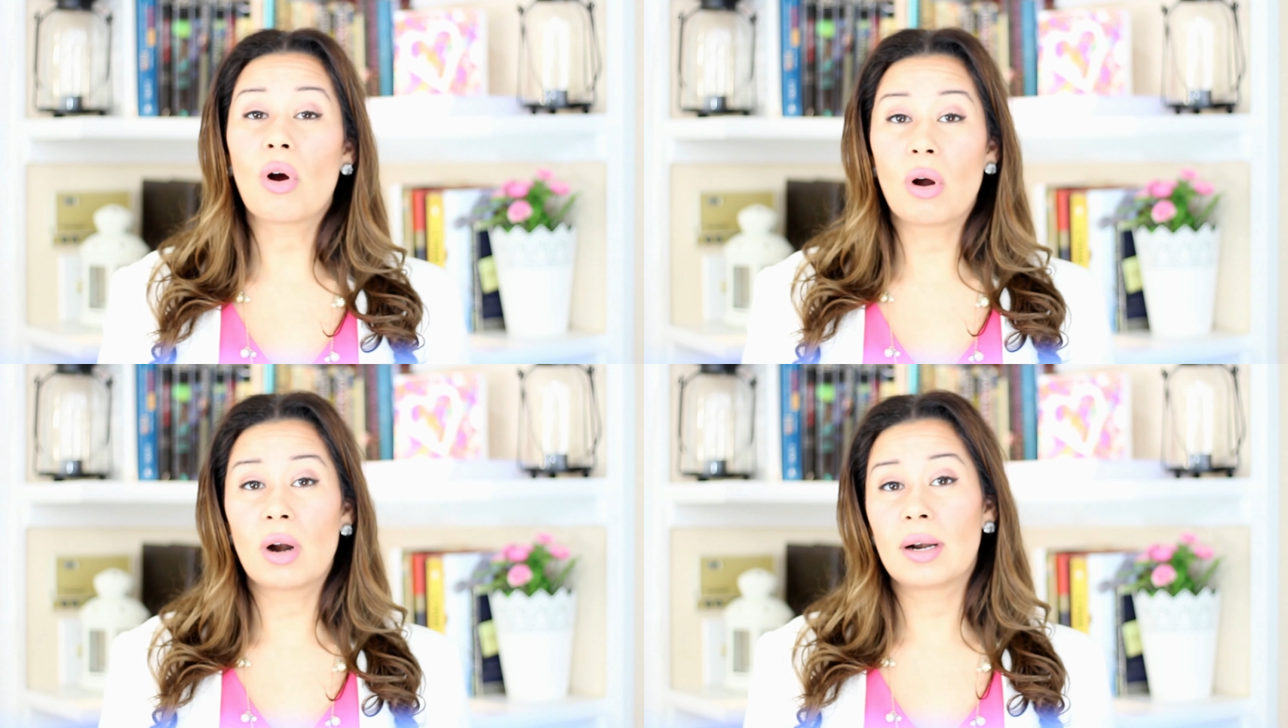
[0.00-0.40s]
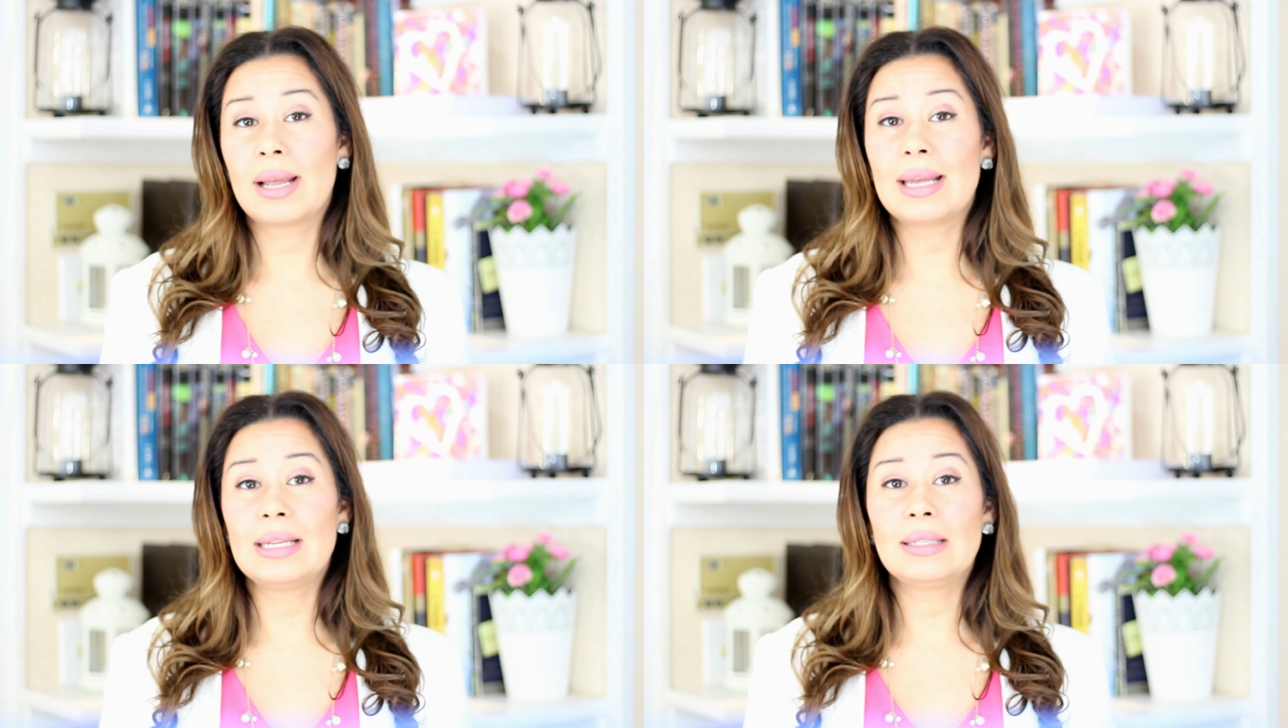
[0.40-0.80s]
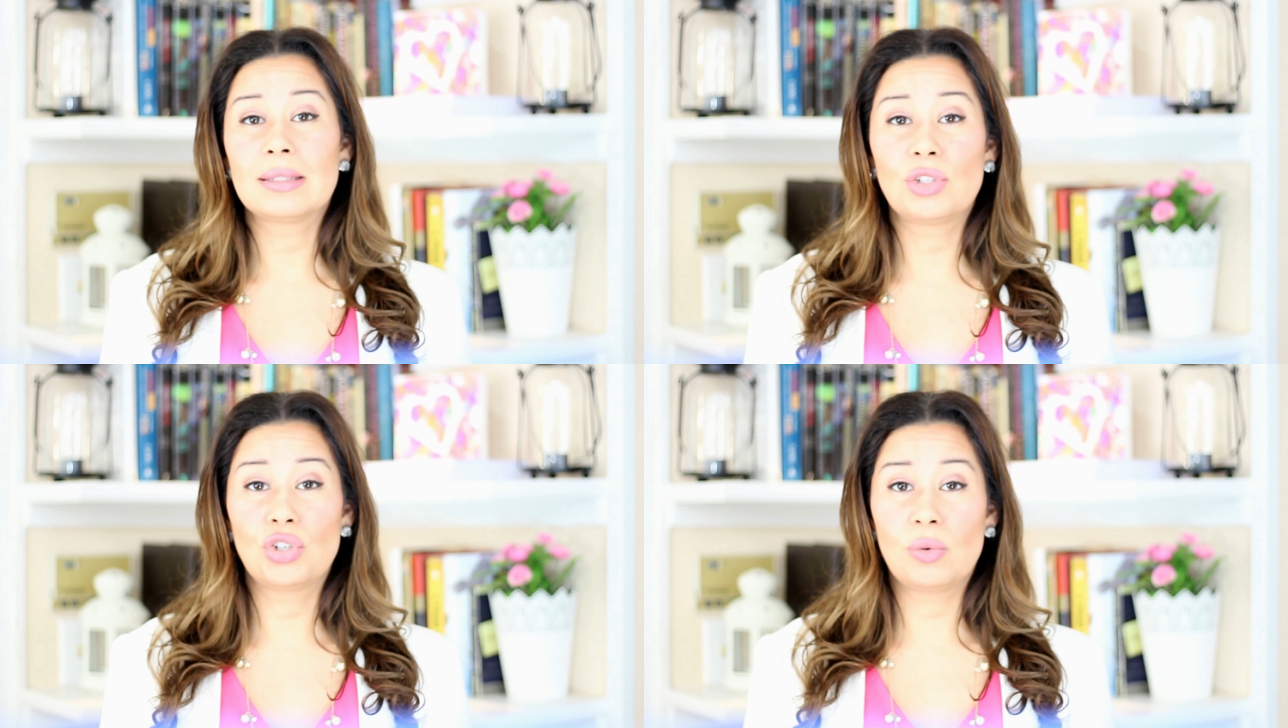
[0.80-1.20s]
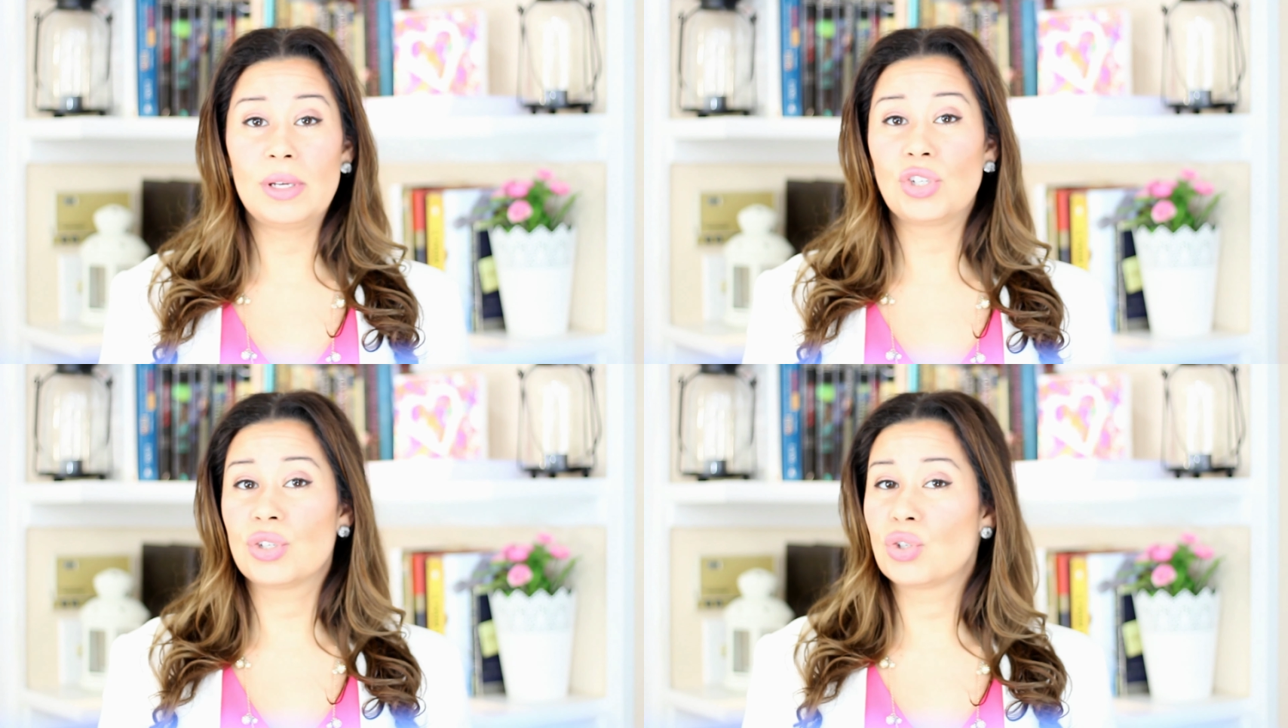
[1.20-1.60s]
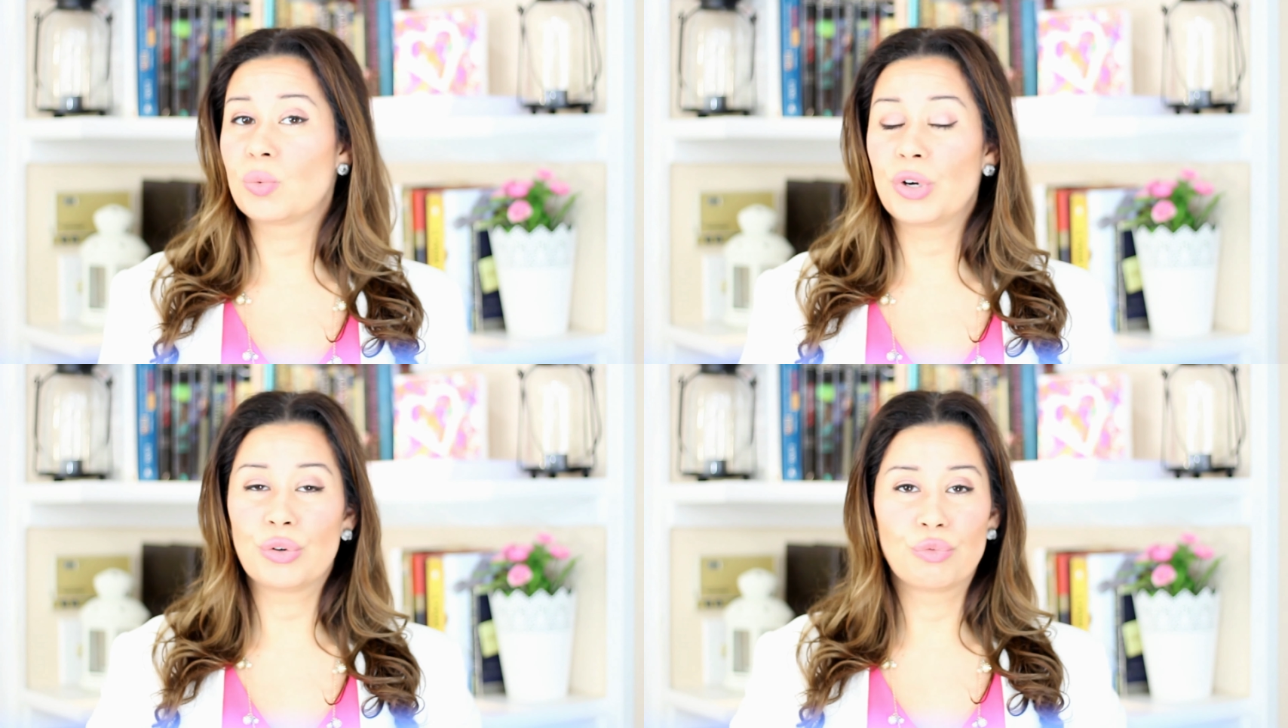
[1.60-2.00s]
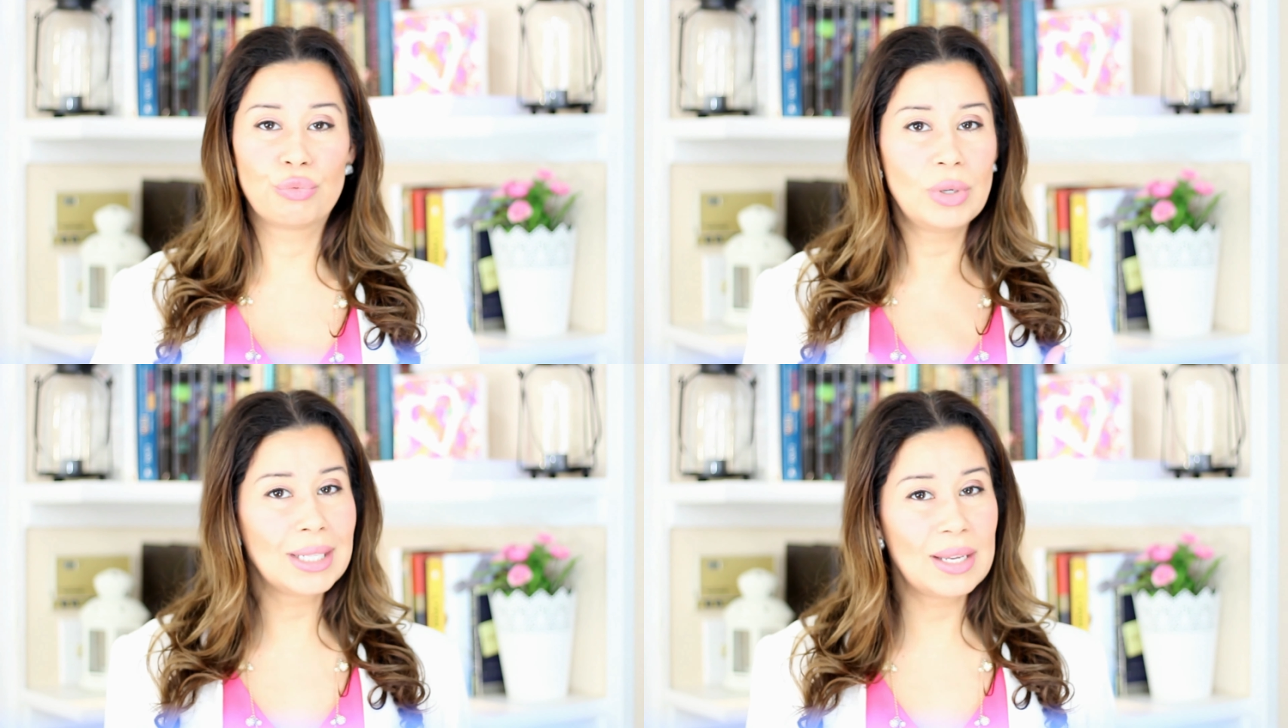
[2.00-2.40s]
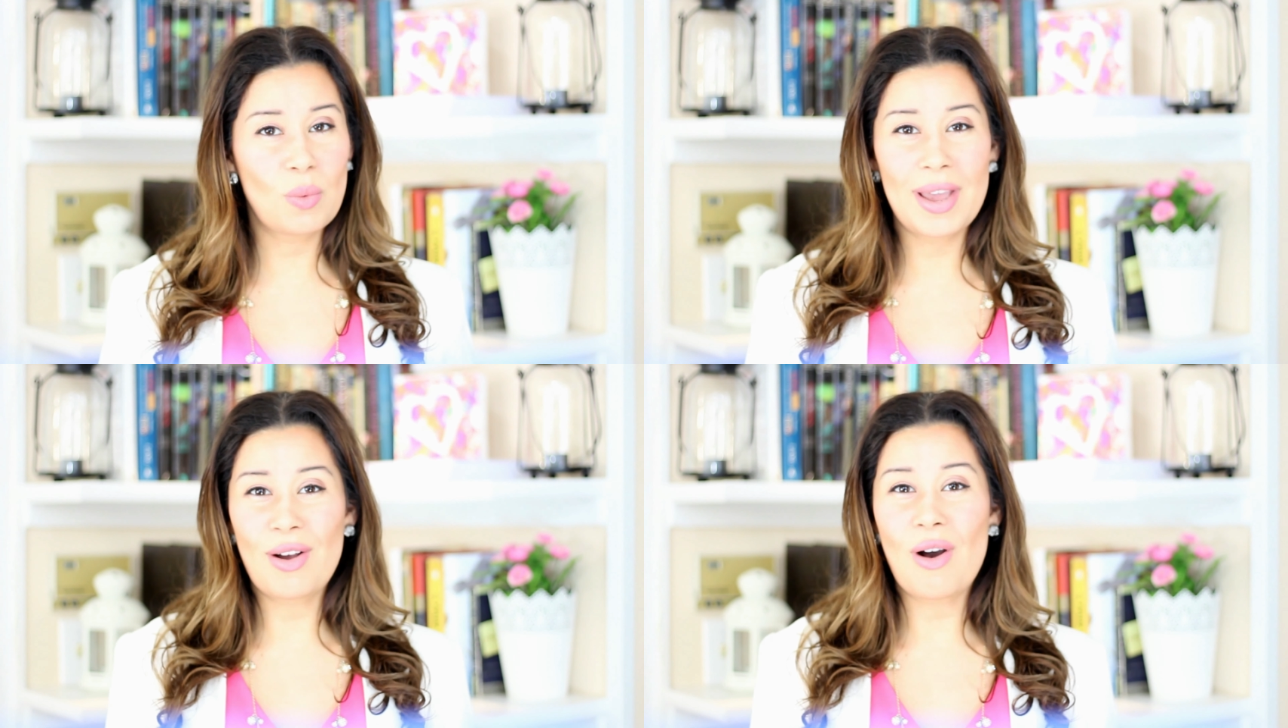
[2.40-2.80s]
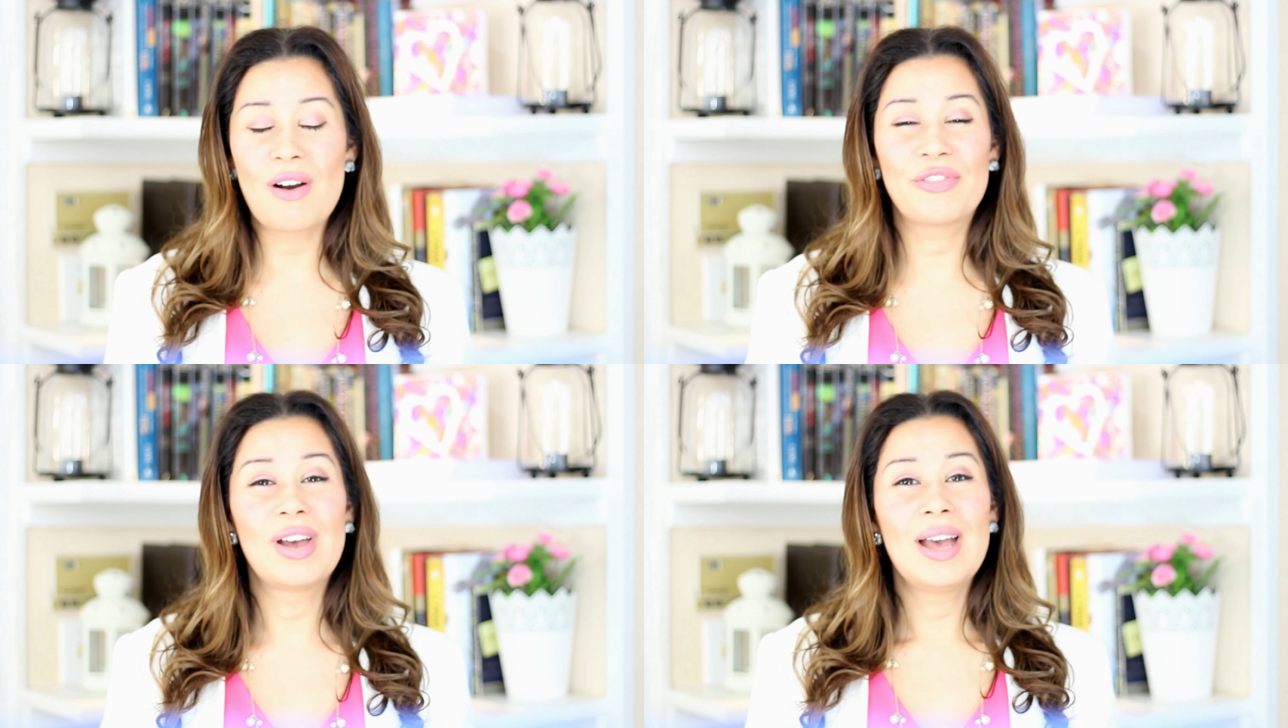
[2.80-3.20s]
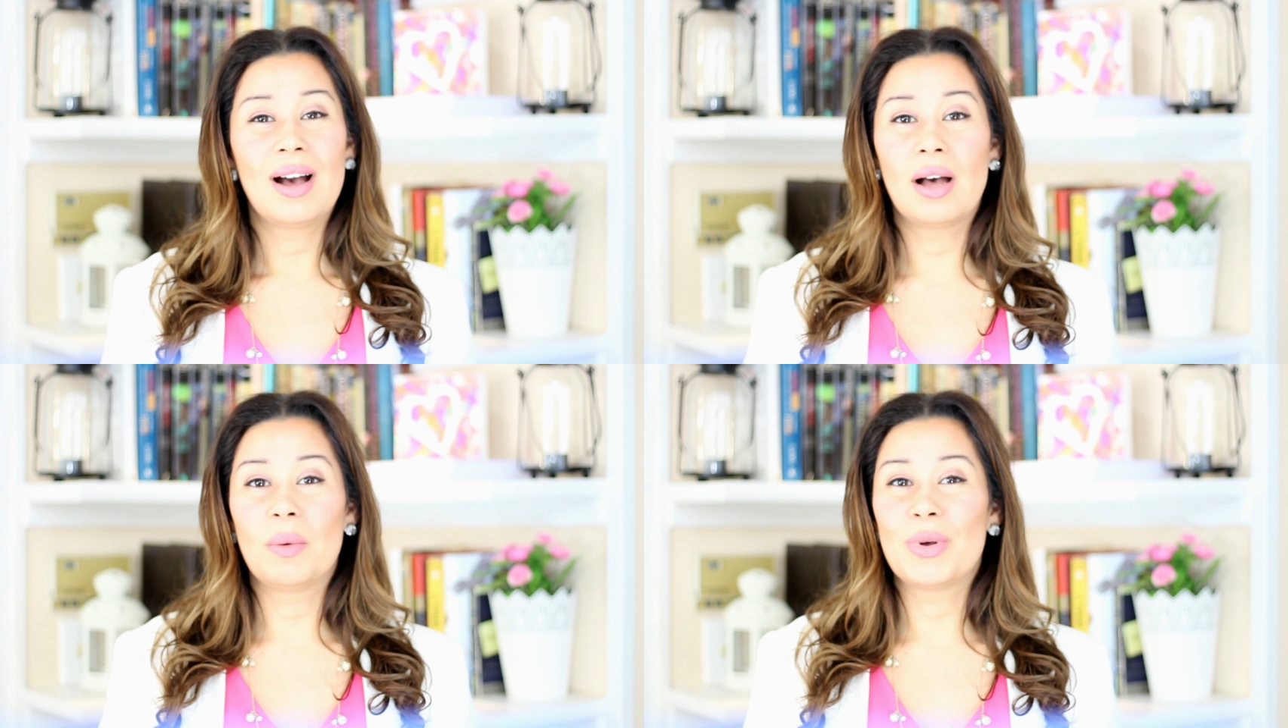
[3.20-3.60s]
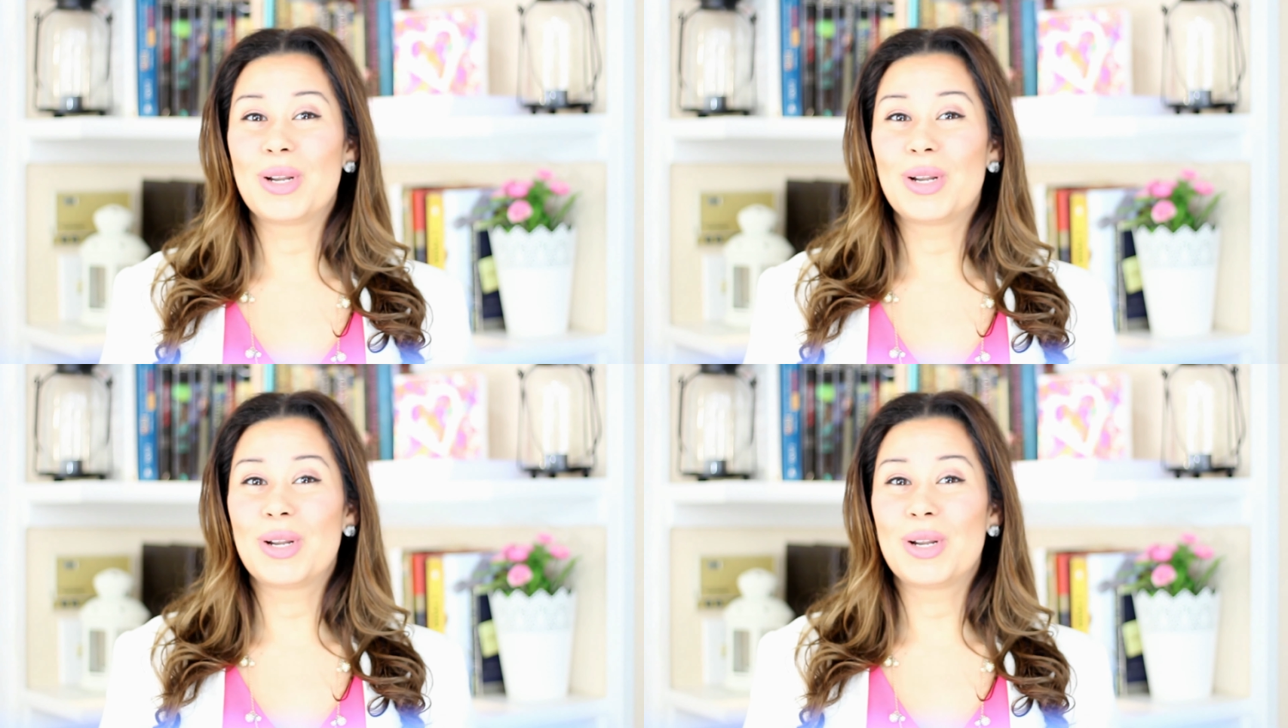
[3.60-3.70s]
are any situations where you're really way off um,